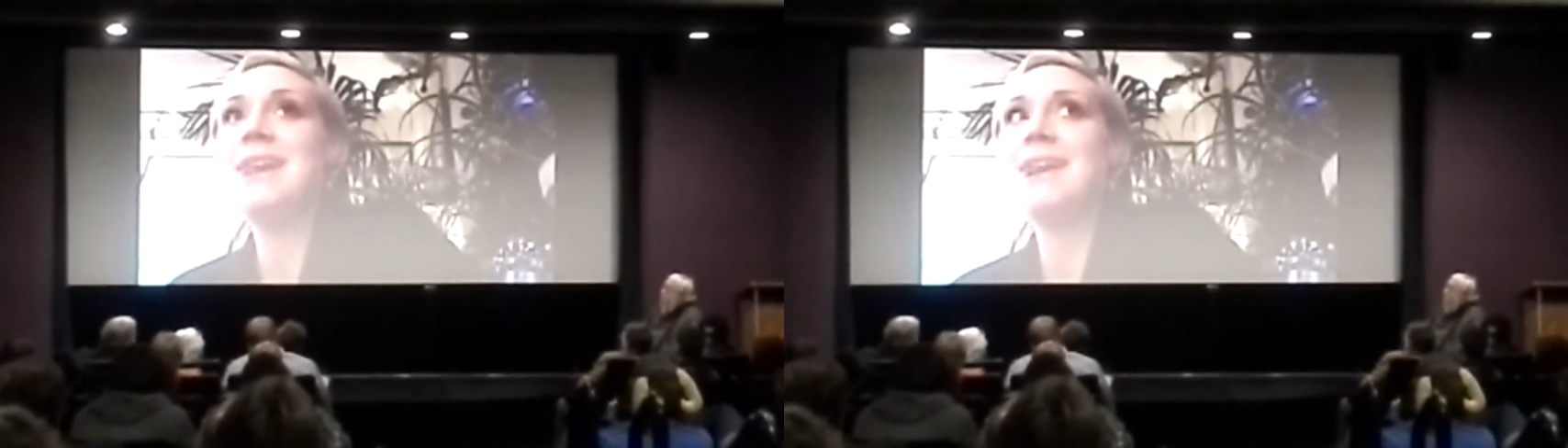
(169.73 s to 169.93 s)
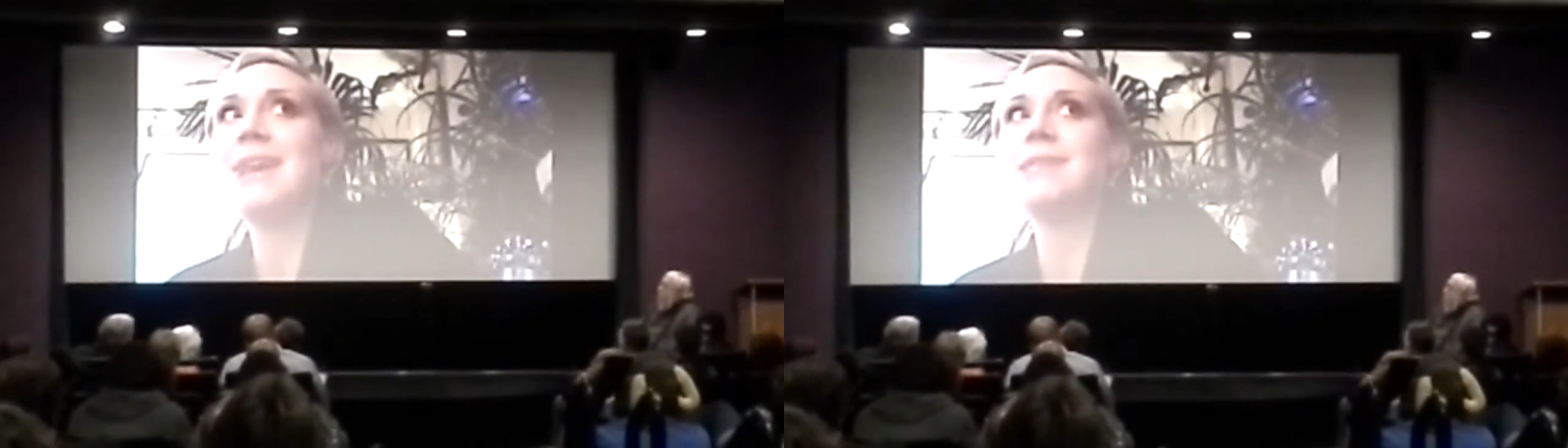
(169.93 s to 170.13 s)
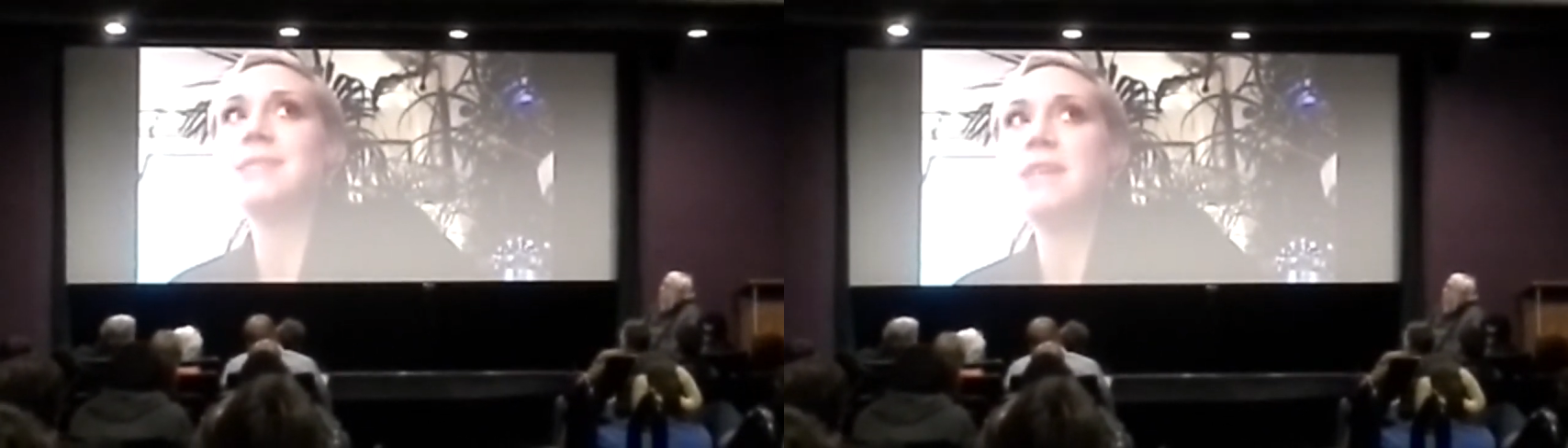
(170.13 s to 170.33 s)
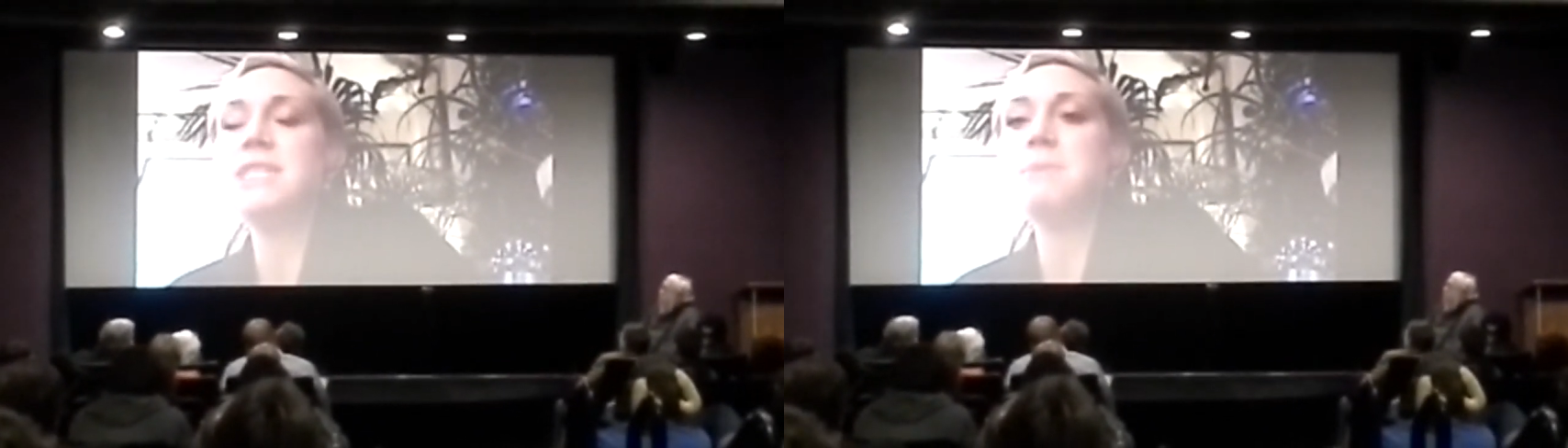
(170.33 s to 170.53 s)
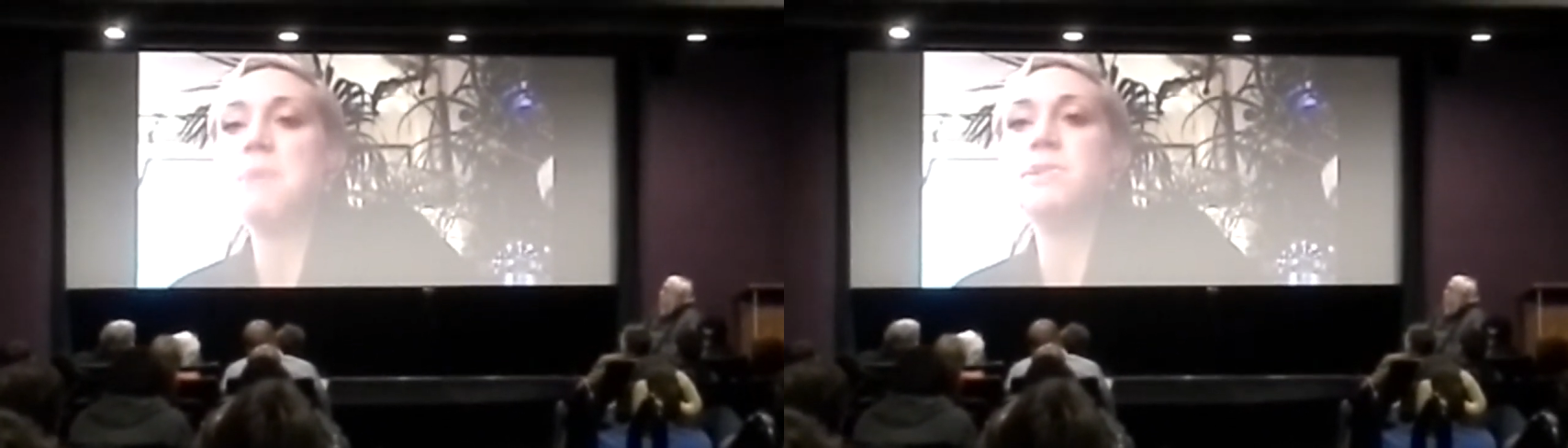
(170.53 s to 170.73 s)
excited
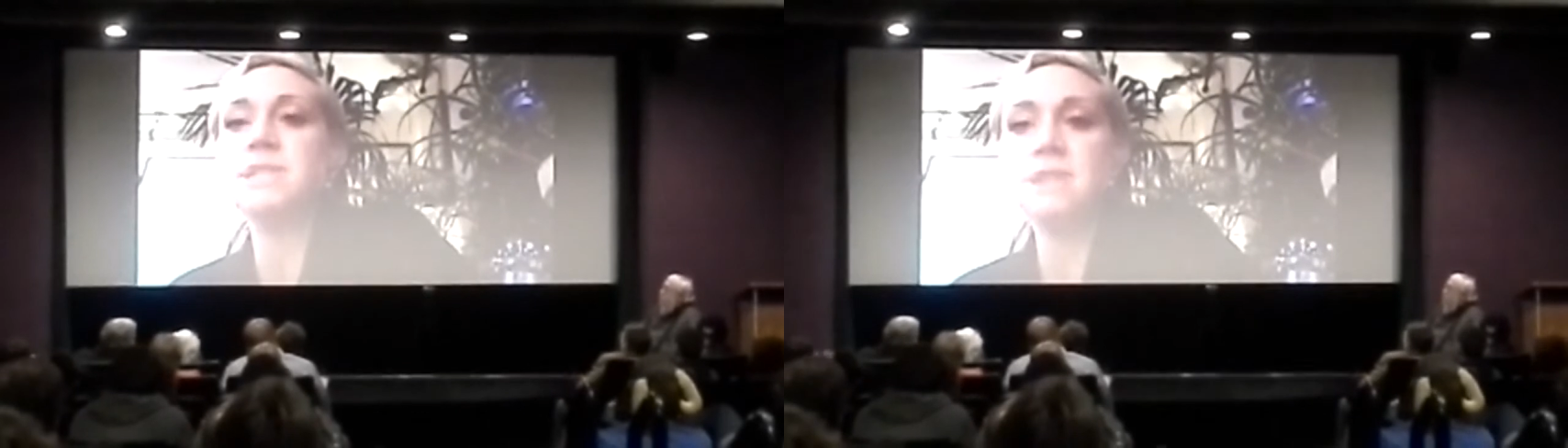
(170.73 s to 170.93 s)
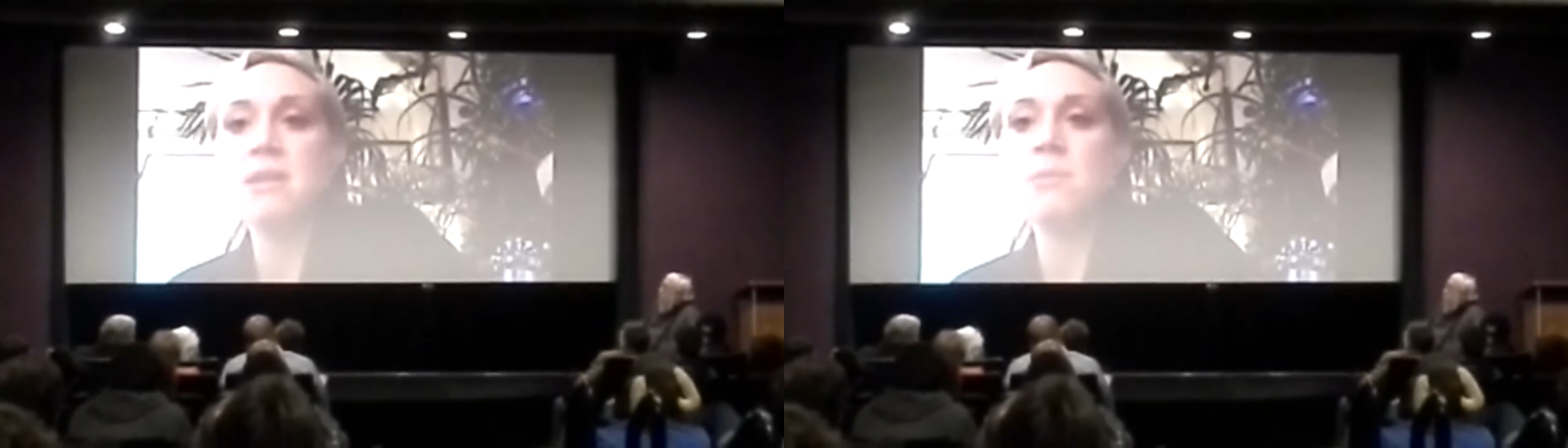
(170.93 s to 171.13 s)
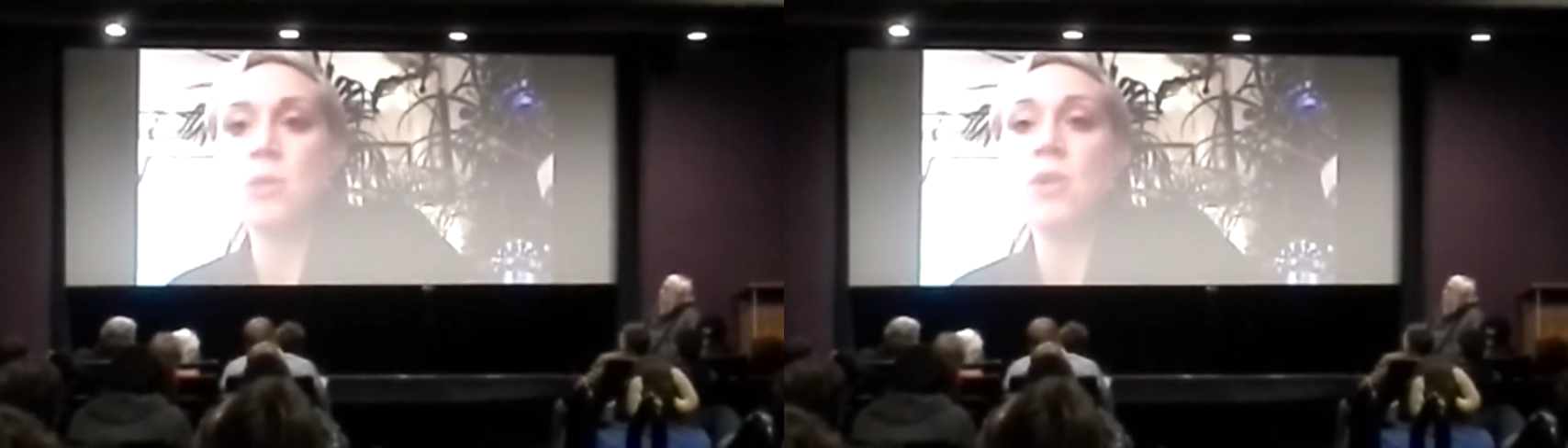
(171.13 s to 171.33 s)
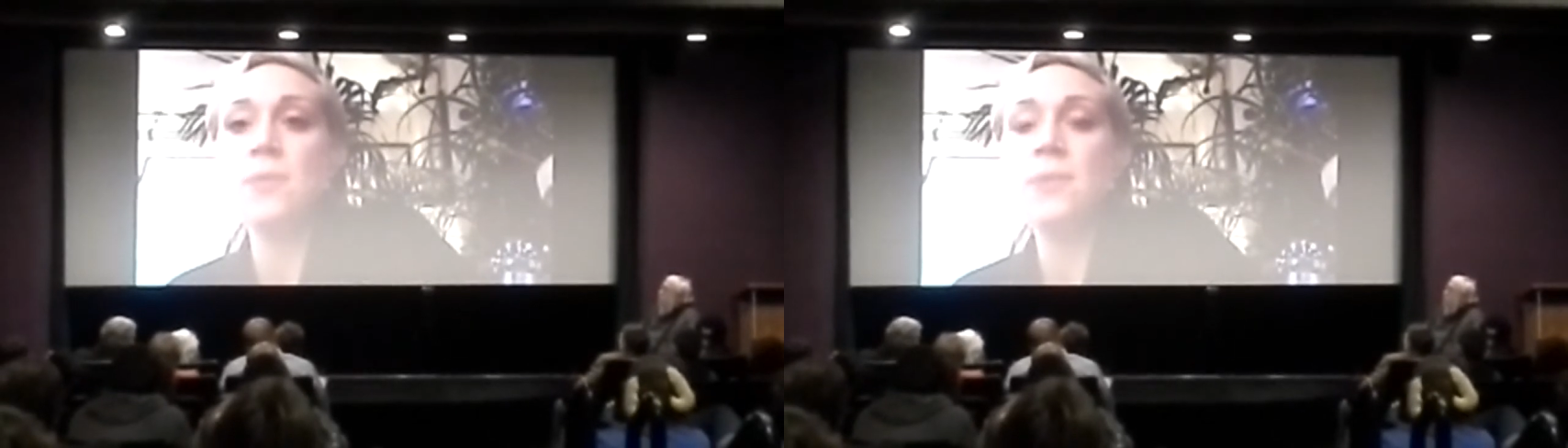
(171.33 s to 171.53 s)
about putting the armor on,